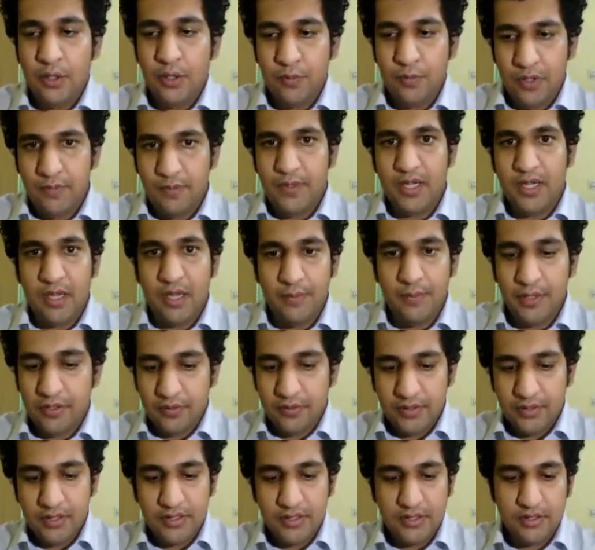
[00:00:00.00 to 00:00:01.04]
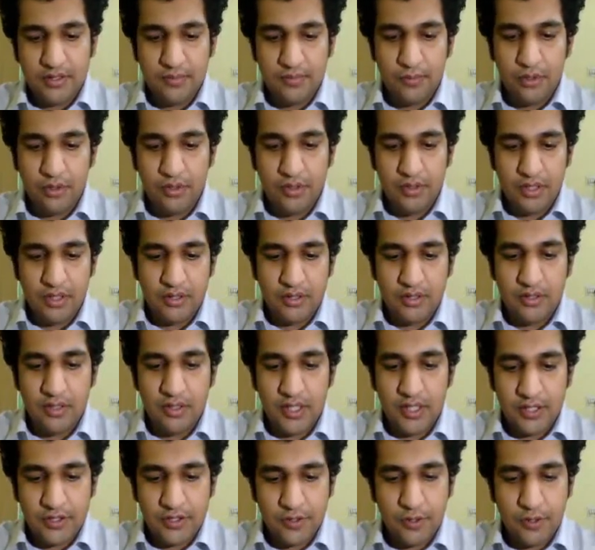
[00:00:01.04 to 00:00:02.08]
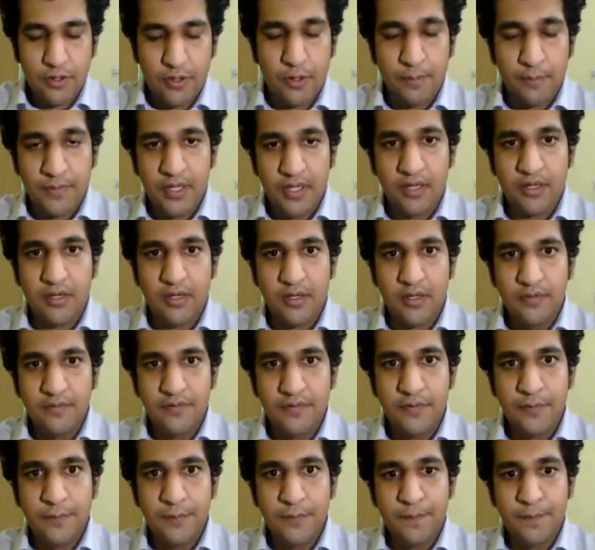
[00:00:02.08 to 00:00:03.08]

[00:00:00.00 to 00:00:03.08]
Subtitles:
We'll be coming to this more in the lecture on optic nerve.